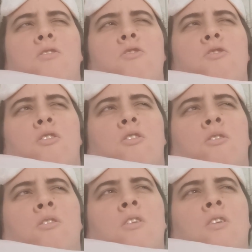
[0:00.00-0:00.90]

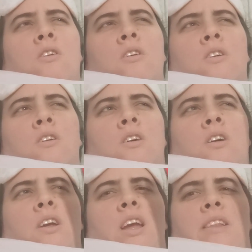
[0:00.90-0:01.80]
So,
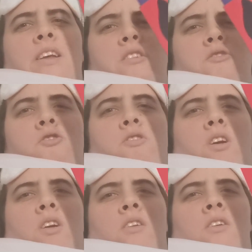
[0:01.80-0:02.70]
yeah, that's
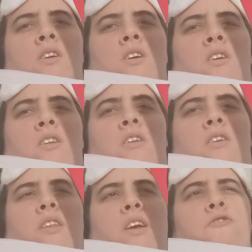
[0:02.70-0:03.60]
interesting.
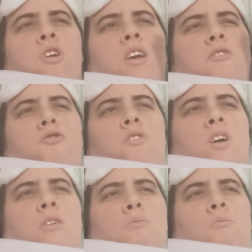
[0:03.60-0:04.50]
They've changed
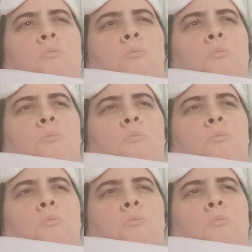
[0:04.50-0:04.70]
up